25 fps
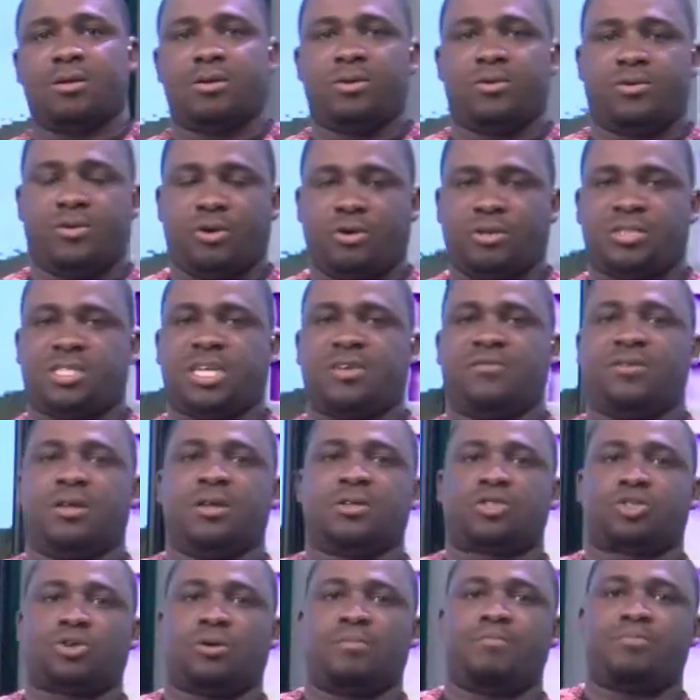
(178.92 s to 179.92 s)
show tv
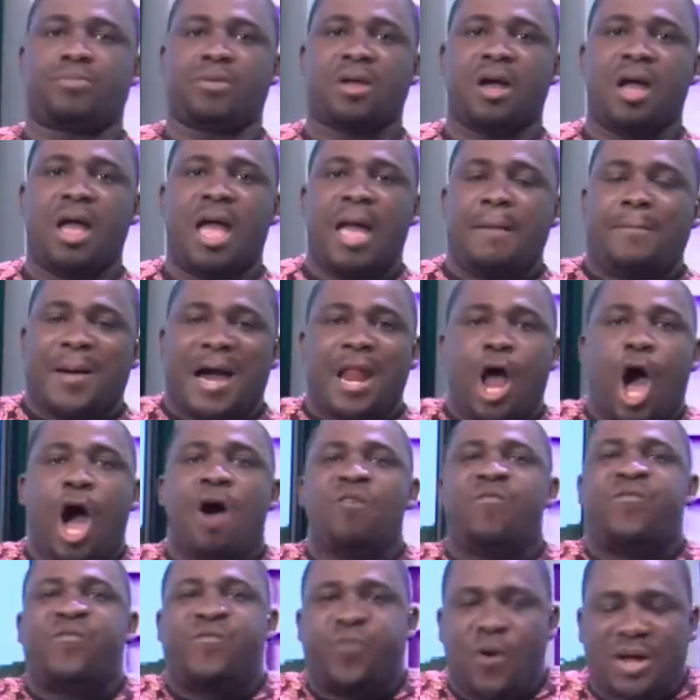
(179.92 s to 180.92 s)
no so but
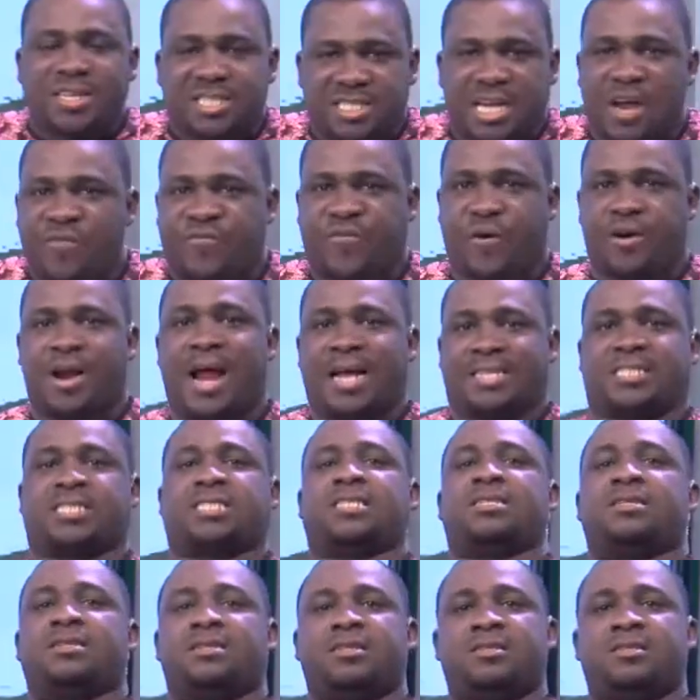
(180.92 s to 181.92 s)
unfortunately for us